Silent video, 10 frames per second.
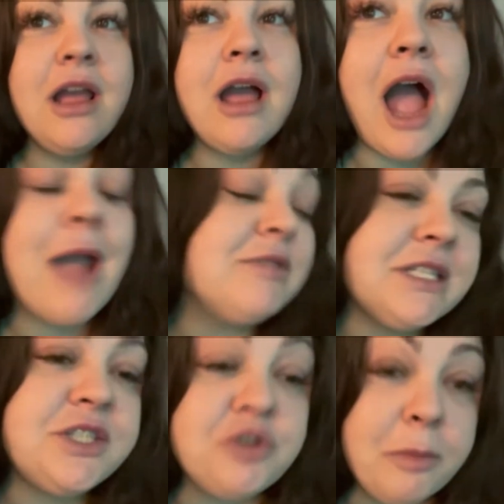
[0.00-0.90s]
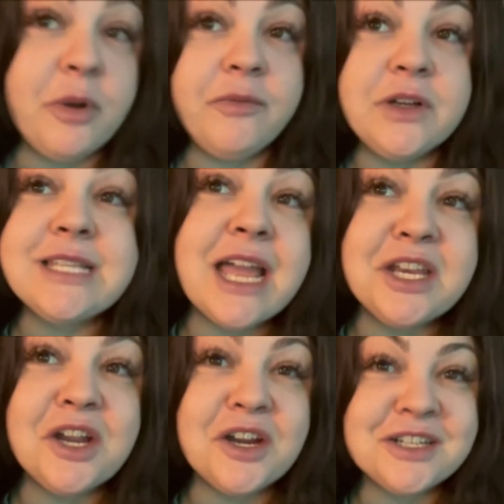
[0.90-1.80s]
I was a stripper for 10
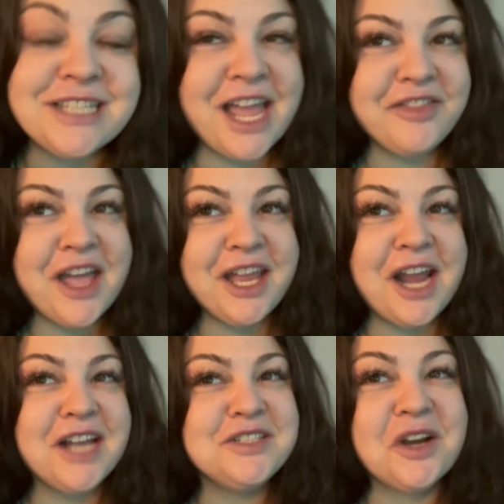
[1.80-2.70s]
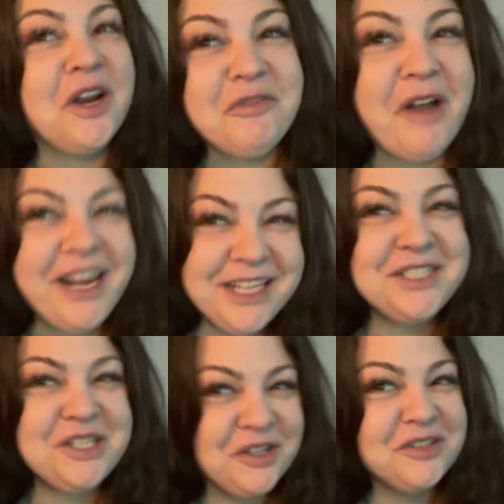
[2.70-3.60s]
years and then I started writing
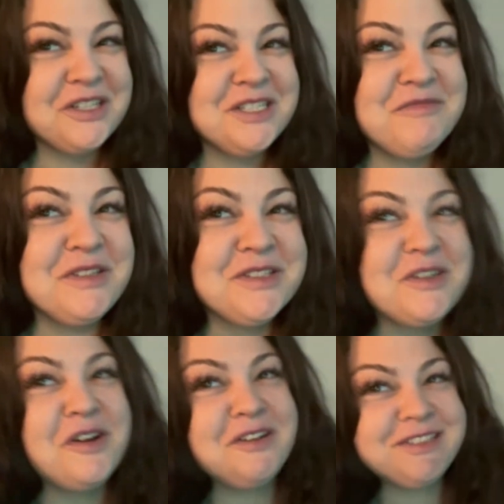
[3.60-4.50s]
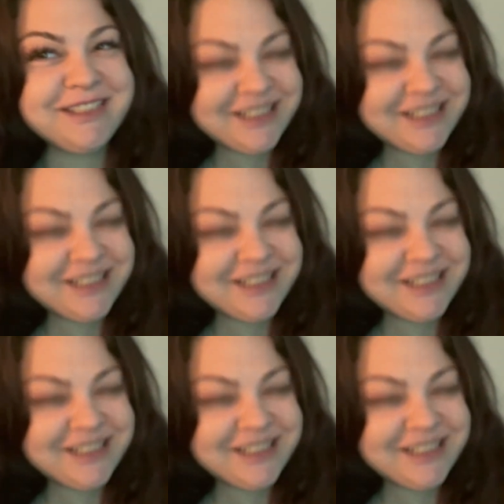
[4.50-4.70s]
children's musicals.